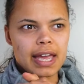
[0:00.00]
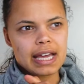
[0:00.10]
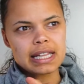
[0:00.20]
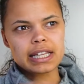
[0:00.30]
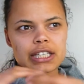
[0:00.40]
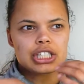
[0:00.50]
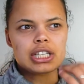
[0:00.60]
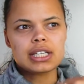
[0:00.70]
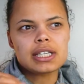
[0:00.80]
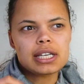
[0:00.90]
a
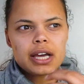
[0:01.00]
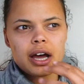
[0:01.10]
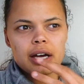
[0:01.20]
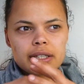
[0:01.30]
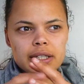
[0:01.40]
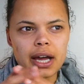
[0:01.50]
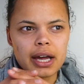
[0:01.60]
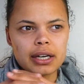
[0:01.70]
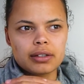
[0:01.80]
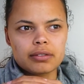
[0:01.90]
glitchy neon,
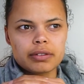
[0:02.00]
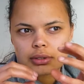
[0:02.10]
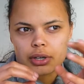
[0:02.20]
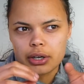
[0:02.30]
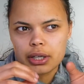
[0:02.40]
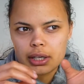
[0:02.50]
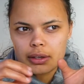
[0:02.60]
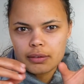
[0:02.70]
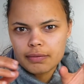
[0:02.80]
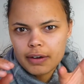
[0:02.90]
kind of
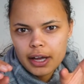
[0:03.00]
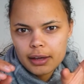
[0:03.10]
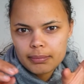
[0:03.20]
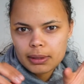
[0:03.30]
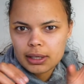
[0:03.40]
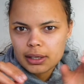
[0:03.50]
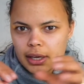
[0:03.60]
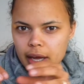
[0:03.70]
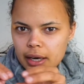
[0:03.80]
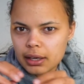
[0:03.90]
darky, vibey
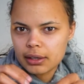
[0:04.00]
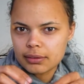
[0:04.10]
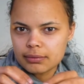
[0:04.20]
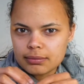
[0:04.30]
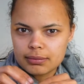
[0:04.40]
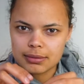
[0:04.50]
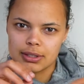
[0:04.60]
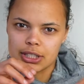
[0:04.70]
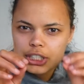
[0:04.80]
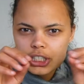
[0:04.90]
kind of...
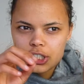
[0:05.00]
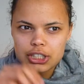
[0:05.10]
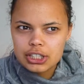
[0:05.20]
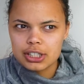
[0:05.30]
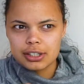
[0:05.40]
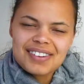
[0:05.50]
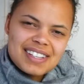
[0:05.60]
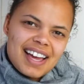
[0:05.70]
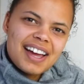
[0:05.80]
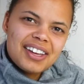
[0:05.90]
Is
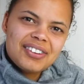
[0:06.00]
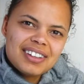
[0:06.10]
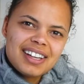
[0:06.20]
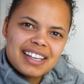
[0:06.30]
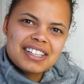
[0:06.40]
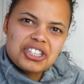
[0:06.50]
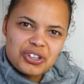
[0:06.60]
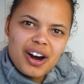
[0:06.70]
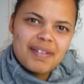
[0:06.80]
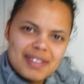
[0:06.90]
that how you would
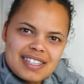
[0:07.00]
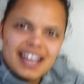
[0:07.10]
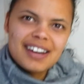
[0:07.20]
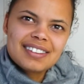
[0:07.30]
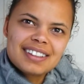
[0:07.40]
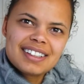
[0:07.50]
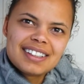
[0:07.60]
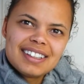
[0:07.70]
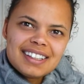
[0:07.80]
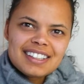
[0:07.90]
describe the sound?
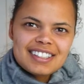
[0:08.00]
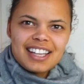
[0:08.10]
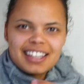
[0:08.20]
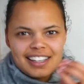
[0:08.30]
Like